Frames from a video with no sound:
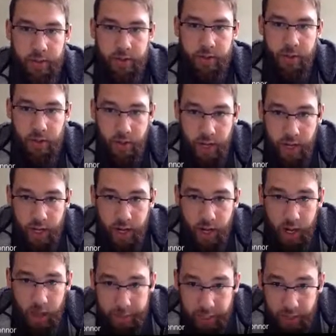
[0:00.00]
And so
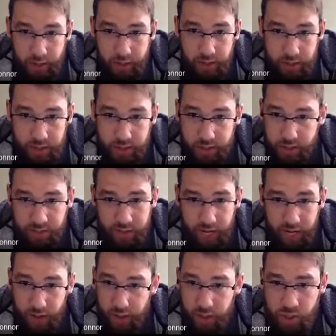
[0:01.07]
up here, see this
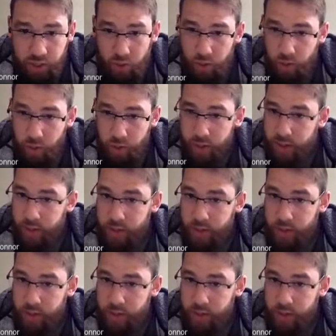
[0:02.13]
very short one,